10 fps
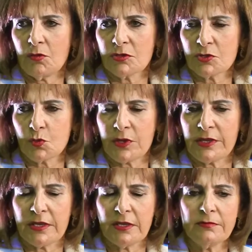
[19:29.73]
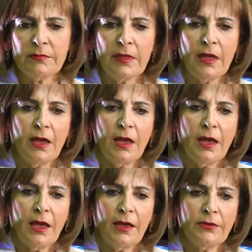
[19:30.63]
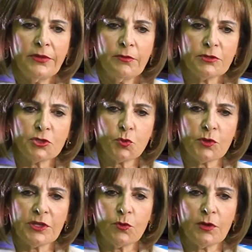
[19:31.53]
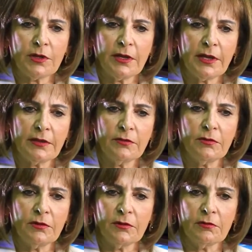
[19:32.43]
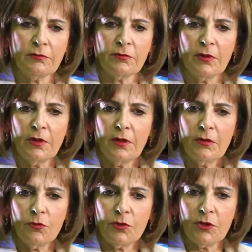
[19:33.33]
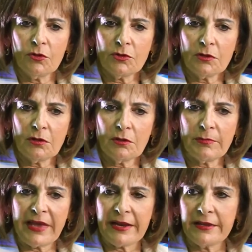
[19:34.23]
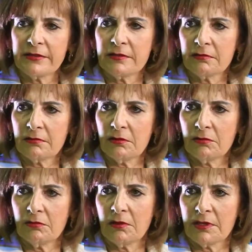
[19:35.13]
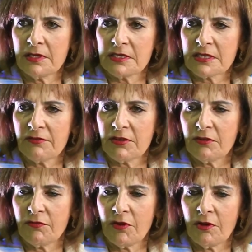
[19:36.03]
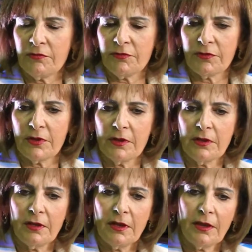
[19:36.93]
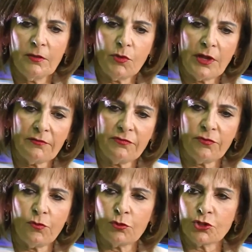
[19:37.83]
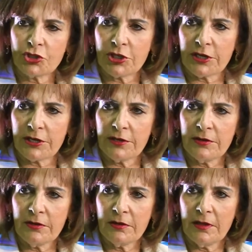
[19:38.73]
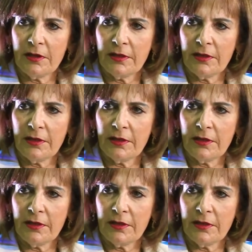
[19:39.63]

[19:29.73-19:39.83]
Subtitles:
I was 20 and he was 21, and we got married in 1975, and we have 4 children.